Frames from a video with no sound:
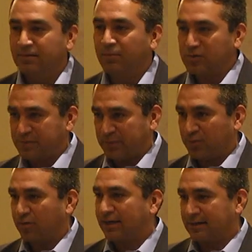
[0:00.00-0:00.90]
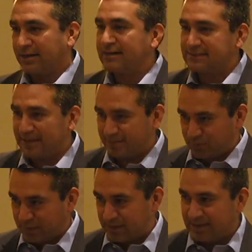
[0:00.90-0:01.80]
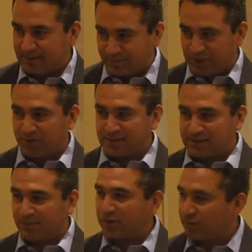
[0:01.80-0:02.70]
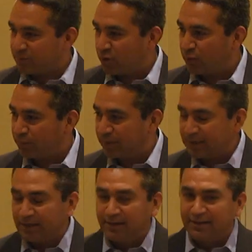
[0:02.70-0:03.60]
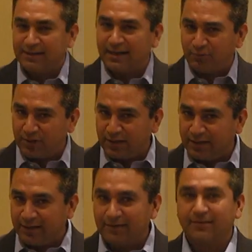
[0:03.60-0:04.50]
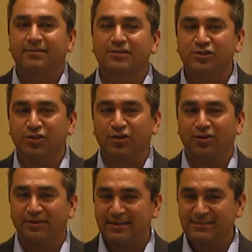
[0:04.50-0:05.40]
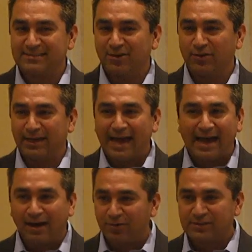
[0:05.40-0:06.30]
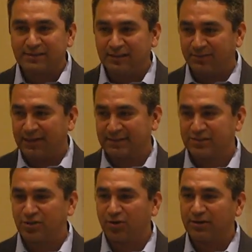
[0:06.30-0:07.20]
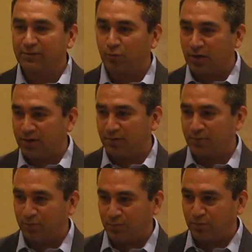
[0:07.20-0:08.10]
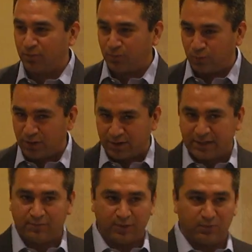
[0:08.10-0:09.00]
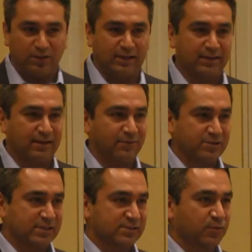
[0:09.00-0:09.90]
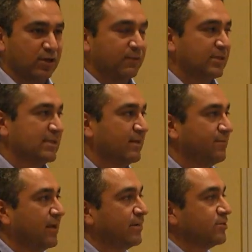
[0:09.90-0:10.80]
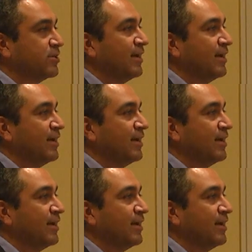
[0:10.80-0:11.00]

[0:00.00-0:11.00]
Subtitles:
Most people recognize that we need to be doing something with mobile, but not really sure necessarily how to even get started. Where can we really leverage this? Where can we take advantage?